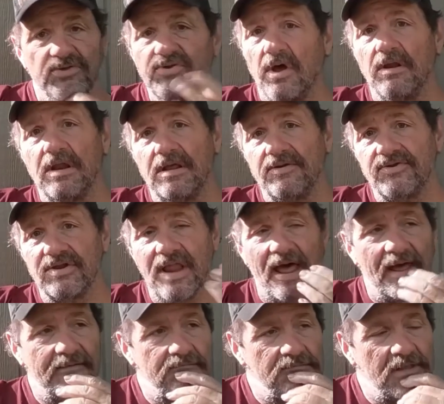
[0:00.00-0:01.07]
I let it
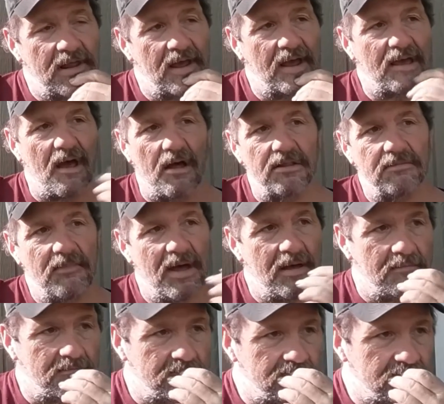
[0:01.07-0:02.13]
slide. And I called them
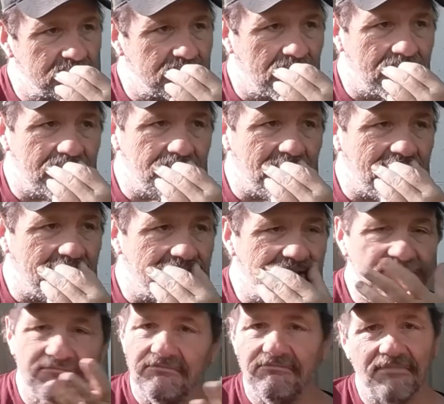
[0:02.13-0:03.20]
up. Hey
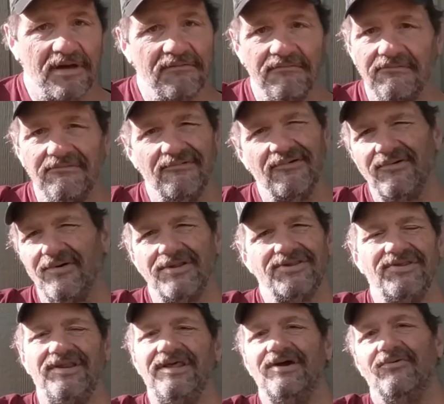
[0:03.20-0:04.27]
man,
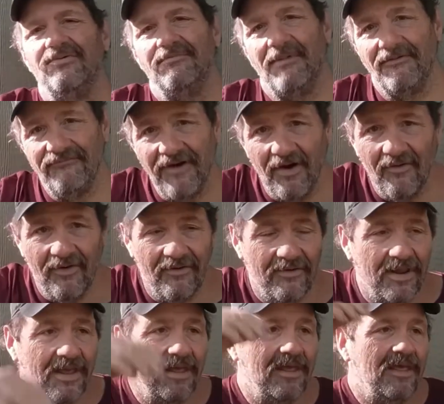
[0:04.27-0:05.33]
what's the deal with my phone?
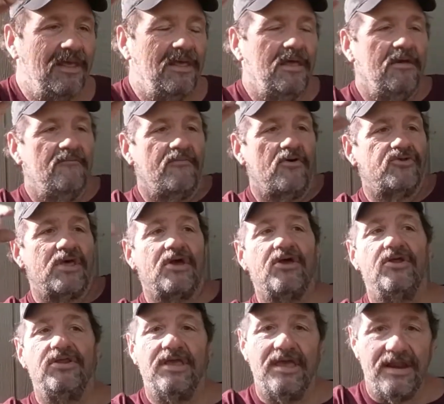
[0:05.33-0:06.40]
First, I
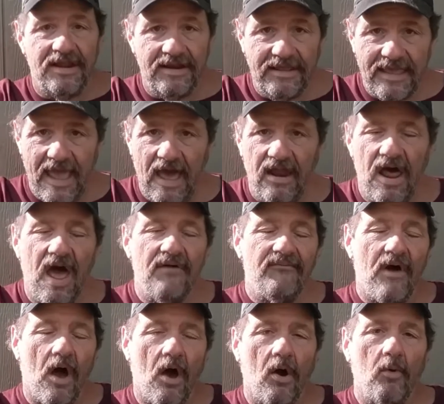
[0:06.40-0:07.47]
couldn't get into account. I've
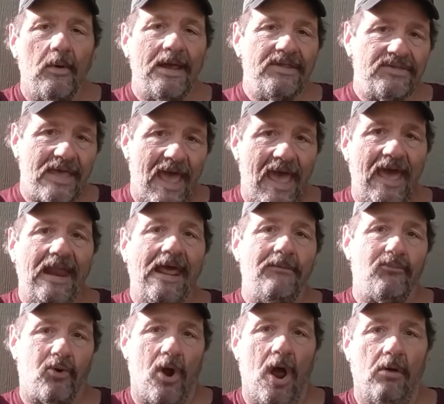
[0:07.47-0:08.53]
always had a
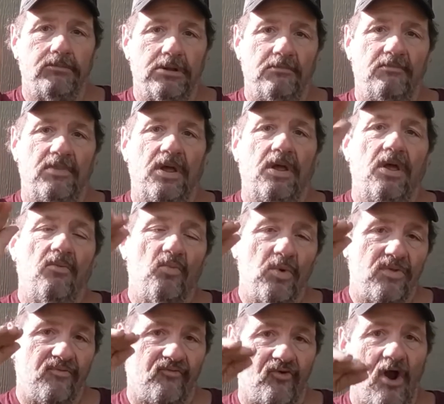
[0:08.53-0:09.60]
problem
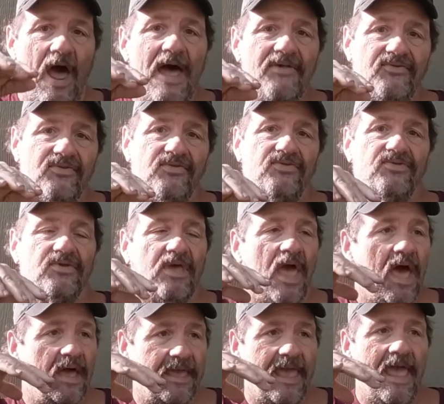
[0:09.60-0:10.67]
with Verizon's
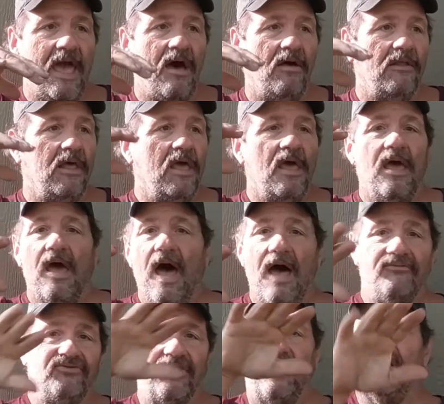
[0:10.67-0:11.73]
account.
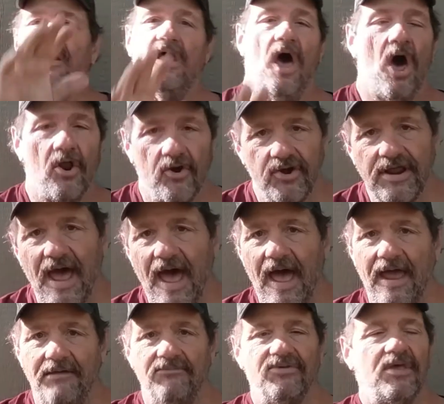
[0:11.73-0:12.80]
I've said it 100
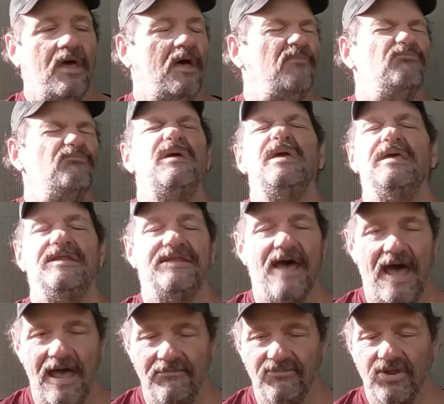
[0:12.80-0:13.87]
times, a million
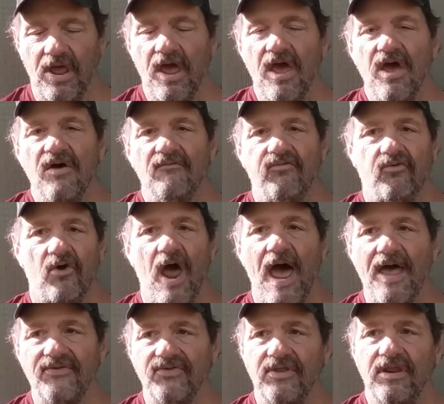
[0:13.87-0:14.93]
times.
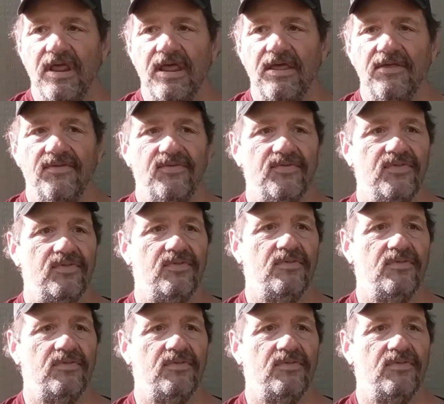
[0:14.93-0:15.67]
Verizon is